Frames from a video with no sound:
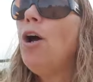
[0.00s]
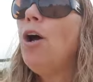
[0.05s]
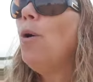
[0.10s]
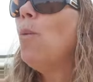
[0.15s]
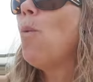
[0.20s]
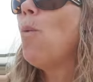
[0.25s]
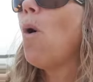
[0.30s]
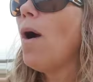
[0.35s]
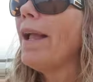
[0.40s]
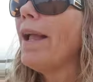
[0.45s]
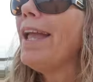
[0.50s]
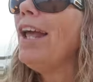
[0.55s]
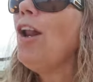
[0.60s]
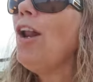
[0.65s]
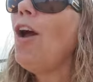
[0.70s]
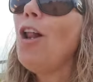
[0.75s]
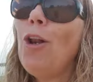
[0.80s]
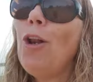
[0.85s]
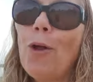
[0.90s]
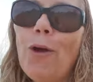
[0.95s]
What can
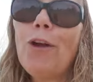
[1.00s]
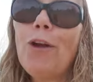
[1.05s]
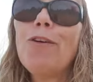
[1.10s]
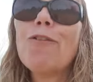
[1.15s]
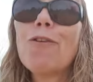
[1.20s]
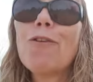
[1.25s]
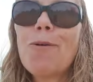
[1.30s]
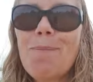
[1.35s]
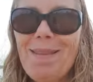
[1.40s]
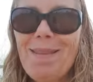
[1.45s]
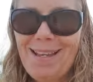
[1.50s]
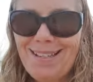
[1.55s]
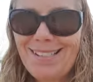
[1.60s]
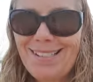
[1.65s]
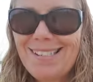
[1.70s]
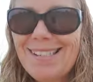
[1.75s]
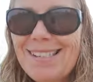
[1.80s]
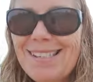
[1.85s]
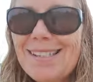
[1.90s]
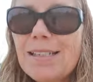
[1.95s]
I learn from
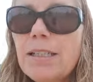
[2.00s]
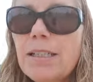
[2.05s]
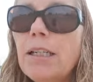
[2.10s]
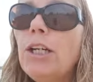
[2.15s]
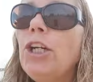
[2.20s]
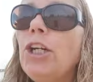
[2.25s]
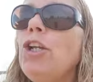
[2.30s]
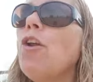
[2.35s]
this? you